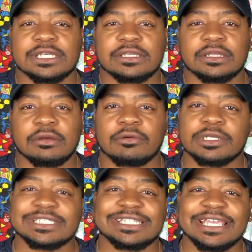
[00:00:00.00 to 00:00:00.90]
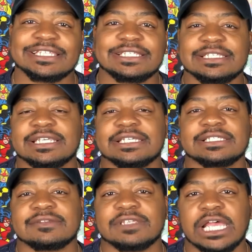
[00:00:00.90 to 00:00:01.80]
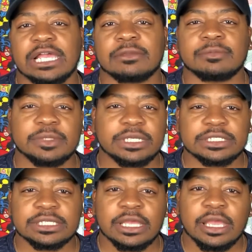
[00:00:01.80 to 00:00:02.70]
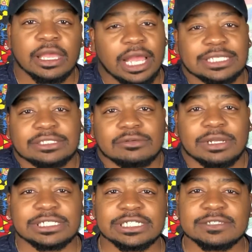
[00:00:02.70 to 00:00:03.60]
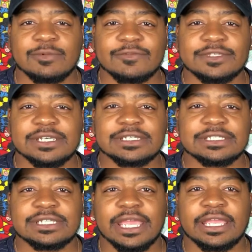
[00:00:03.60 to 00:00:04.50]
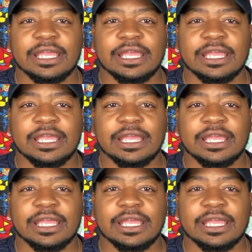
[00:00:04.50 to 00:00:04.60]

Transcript: or it stands the test of time because I still watch this movie to this day.